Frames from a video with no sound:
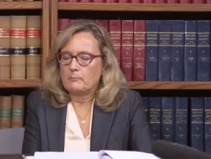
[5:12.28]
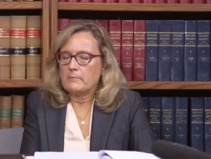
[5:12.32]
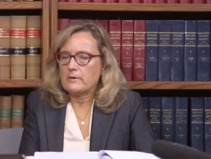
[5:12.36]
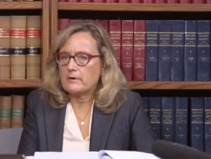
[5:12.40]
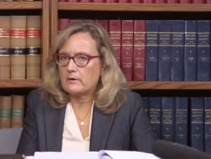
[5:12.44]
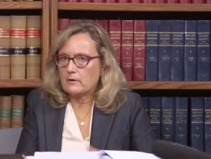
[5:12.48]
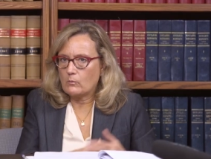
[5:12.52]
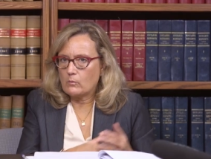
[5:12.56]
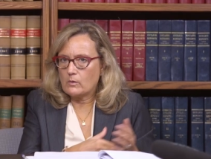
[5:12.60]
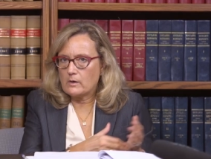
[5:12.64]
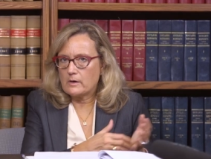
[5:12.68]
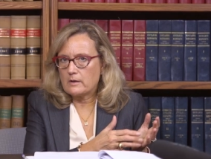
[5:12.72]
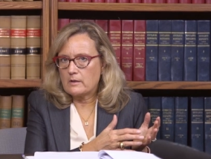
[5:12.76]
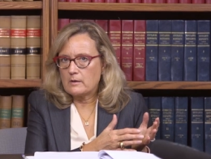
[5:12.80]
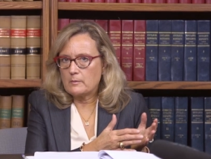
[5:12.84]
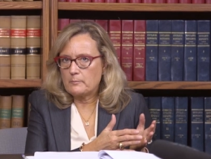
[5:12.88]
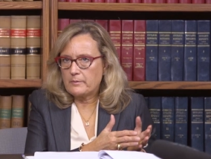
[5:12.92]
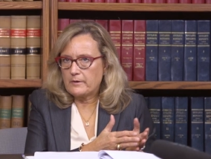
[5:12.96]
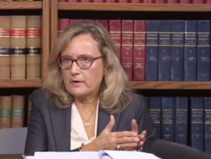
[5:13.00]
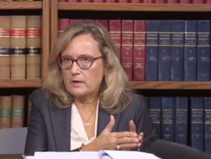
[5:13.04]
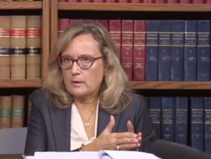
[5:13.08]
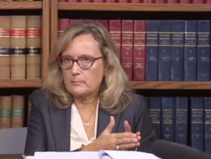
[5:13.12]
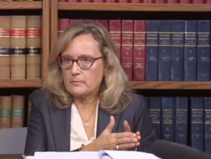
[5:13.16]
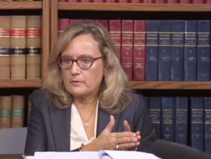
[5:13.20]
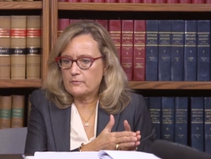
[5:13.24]
marijuana
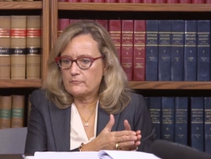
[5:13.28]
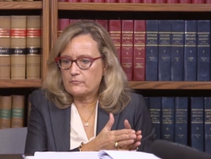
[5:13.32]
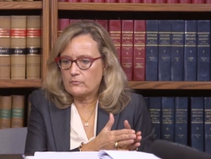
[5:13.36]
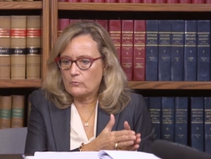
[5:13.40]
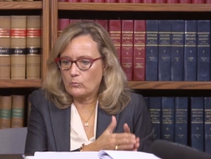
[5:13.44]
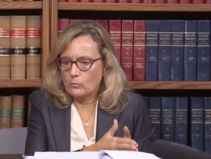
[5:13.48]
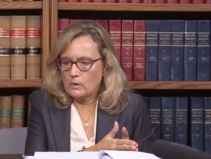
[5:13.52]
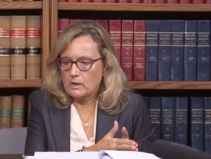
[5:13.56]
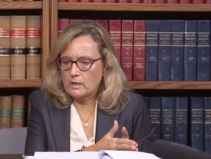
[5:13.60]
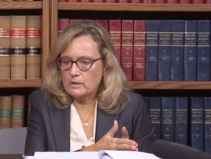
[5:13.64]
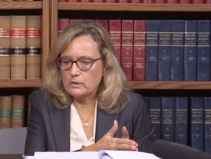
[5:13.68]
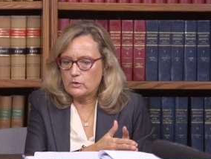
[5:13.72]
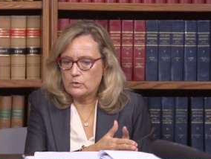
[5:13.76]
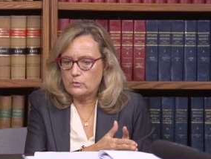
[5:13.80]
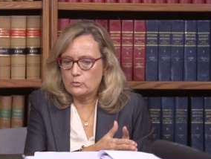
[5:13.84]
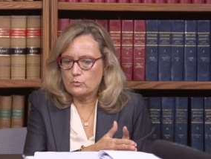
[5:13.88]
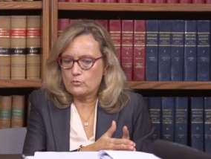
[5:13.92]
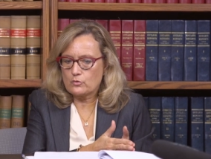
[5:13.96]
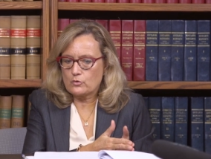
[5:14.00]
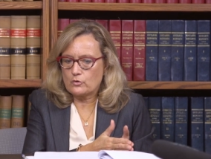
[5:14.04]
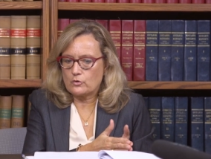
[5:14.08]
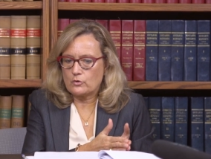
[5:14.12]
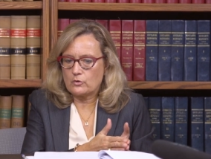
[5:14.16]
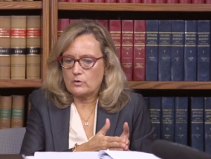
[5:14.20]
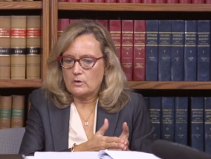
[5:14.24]
impairment for one
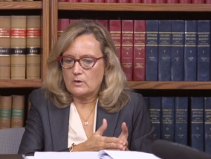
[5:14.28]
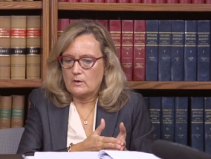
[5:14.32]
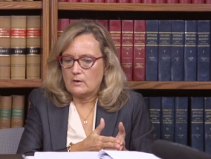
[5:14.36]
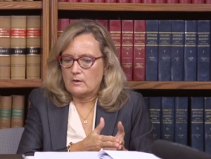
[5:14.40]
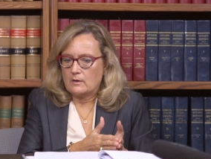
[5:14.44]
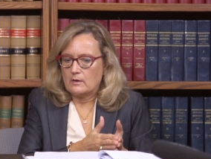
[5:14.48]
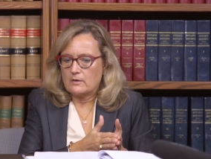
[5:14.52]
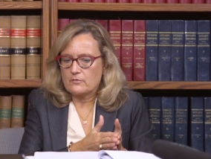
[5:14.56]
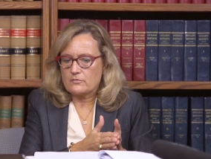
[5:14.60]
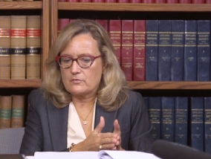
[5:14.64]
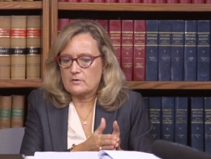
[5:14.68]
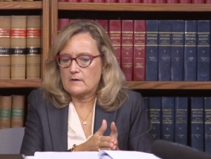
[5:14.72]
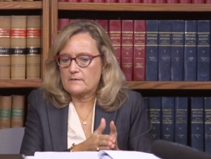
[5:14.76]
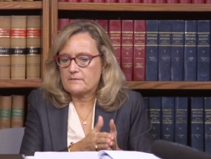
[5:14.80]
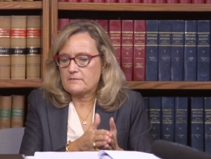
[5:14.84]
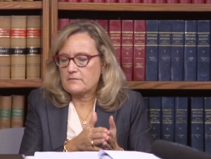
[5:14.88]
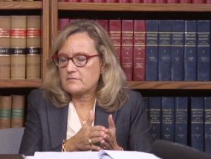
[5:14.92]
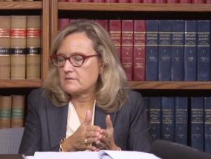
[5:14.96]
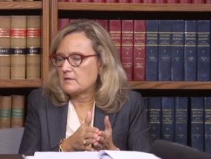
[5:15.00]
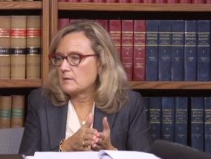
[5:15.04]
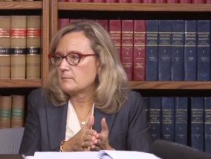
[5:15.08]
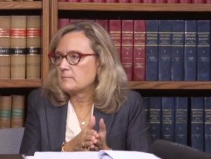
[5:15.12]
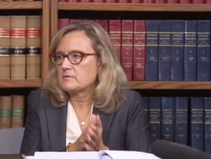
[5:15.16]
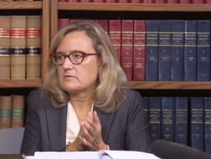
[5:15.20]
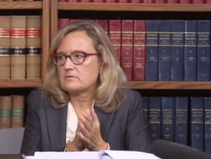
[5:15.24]
user is not the
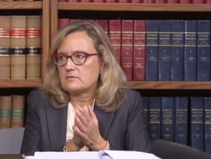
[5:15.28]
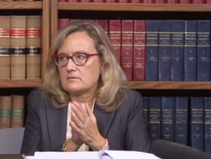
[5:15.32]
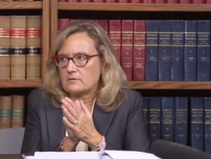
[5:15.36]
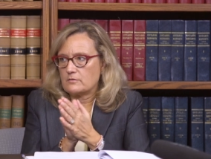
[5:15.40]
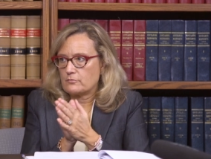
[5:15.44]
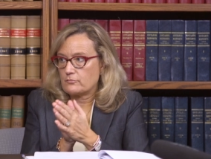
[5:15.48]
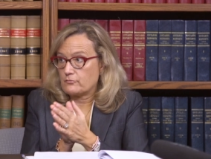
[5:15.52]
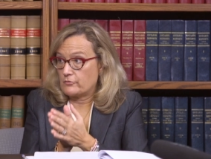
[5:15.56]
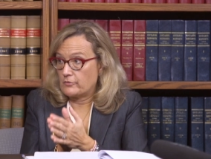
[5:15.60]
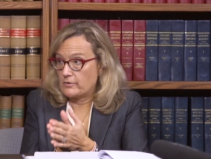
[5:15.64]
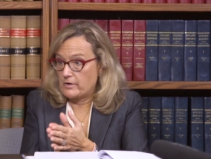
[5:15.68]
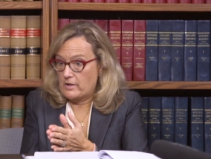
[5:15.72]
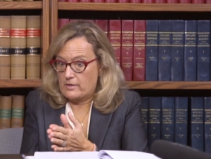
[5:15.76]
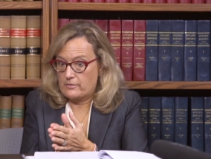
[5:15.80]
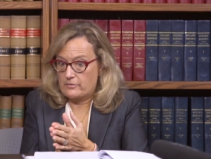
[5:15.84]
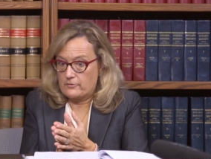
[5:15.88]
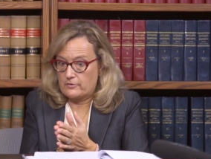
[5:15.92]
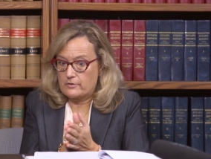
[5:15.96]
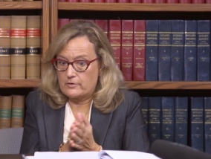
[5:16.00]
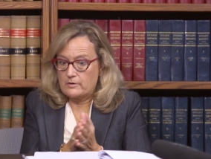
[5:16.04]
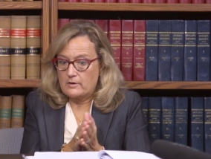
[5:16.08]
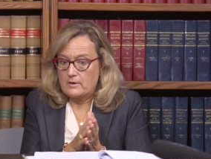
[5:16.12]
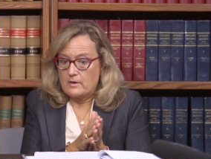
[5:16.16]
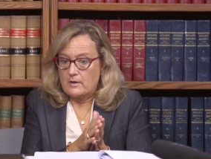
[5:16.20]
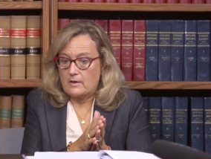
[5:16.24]
same as it is for
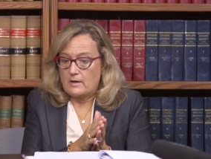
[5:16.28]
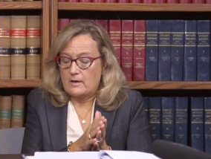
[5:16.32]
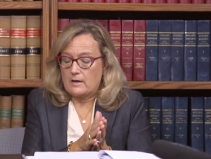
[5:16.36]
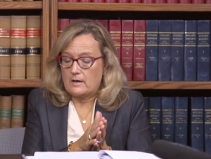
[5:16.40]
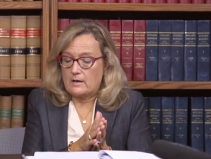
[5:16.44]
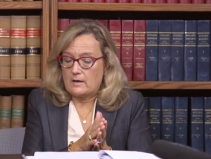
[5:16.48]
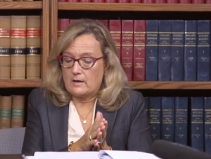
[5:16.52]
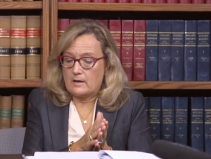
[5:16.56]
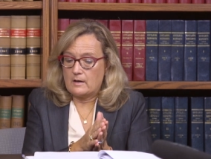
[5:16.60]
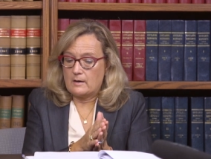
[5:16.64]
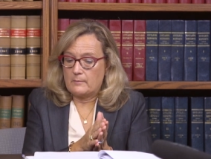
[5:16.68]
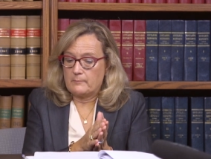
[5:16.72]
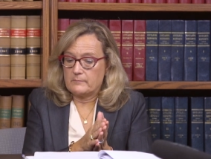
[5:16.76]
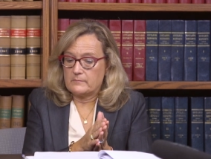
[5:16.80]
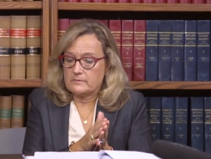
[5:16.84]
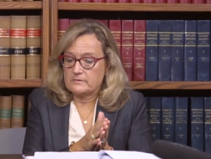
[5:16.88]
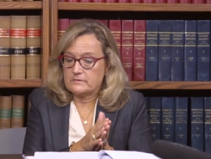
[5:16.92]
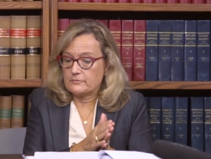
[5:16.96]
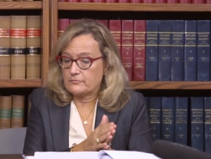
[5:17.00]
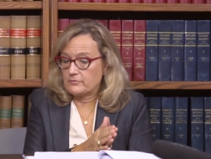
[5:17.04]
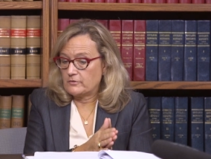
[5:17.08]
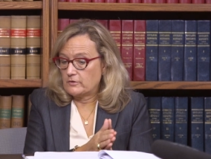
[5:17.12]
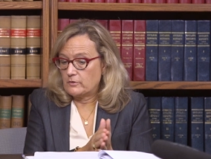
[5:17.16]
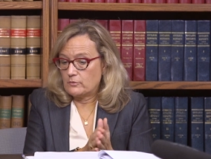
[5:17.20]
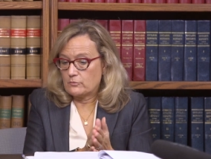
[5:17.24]
another. Um,
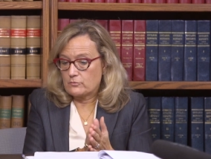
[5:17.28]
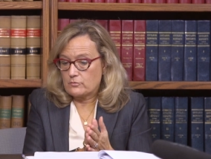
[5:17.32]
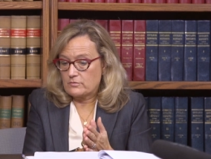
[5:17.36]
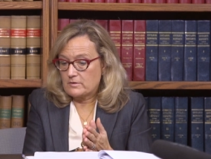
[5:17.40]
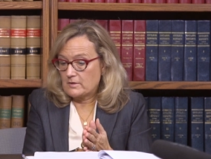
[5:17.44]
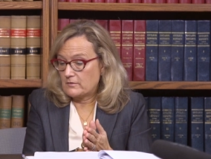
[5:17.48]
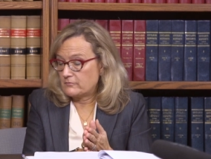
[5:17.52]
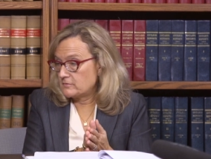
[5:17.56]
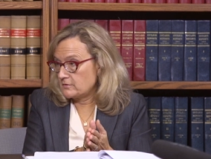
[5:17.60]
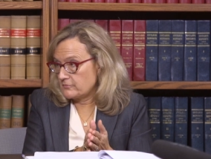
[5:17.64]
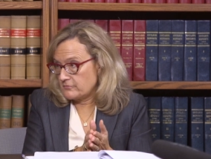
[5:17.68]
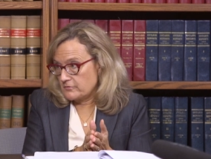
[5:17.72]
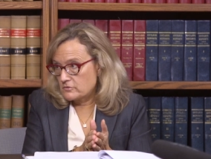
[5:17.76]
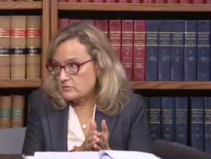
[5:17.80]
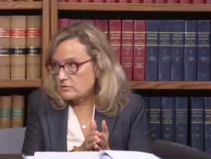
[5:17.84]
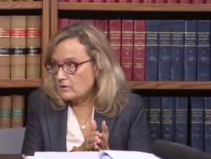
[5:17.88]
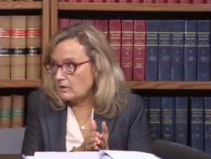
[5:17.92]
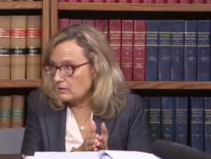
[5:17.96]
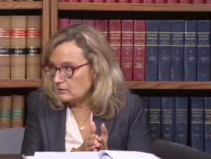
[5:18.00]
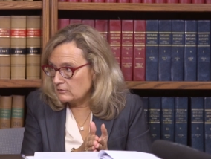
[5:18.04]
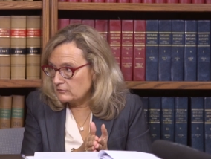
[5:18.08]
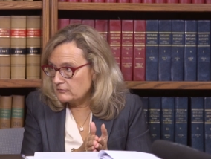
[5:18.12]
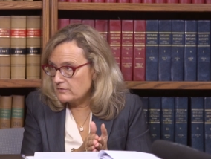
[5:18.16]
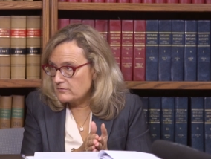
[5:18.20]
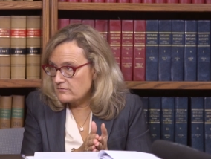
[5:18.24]
different users have different
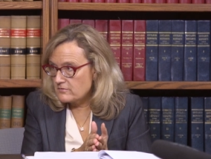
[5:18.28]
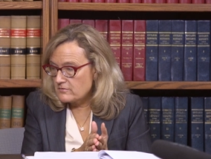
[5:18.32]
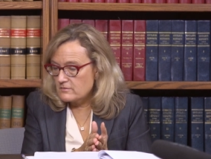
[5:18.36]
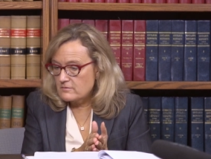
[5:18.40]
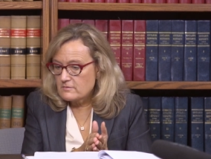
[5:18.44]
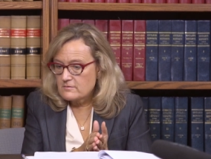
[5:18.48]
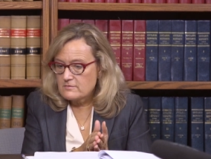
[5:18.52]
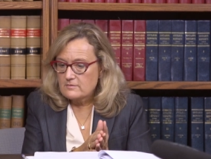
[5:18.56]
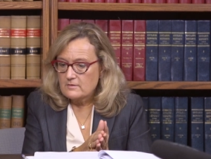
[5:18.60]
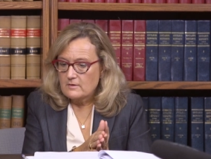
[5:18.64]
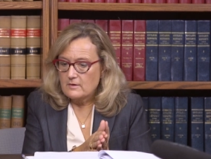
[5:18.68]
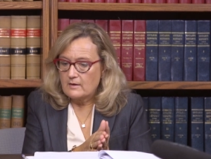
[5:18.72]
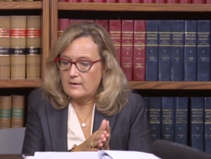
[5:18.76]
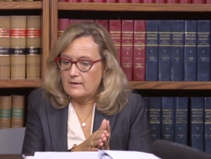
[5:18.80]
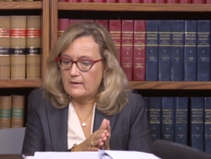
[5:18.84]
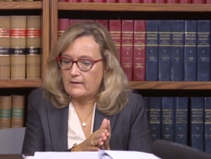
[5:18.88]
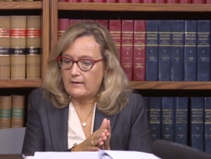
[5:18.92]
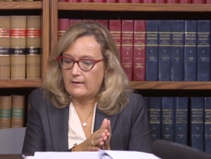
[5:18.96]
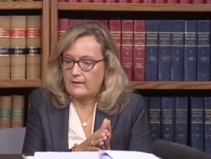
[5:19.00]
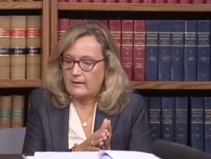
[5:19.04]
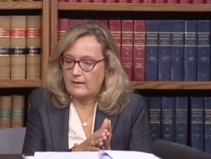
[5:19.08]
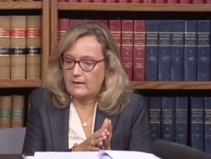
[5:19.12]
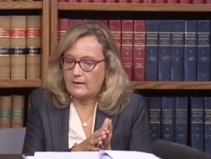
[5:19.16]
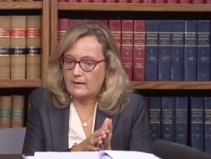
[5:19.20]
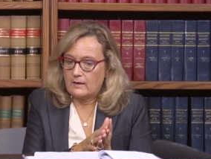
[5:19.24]
tolerances,
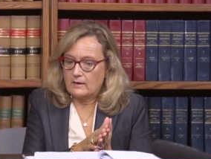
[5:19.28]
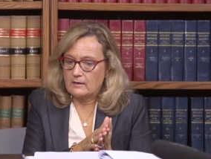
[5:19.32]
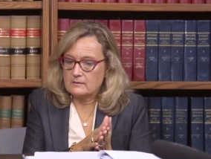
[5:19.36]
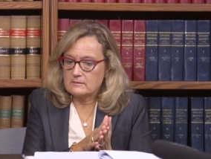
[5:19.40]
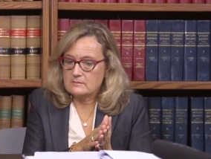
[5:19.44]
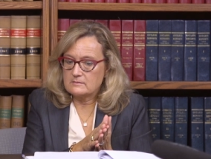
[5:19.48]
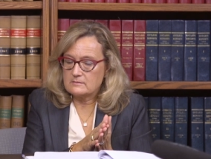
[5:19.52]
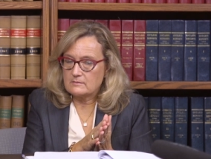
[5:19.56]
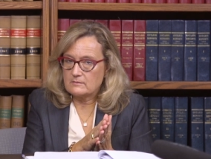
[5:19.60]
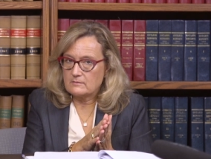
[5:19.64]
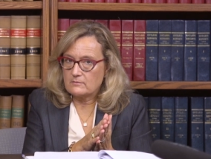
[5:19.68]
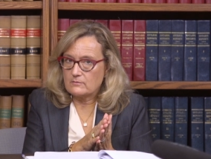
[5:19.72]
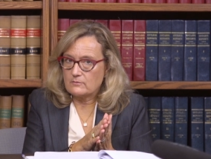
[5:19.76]
and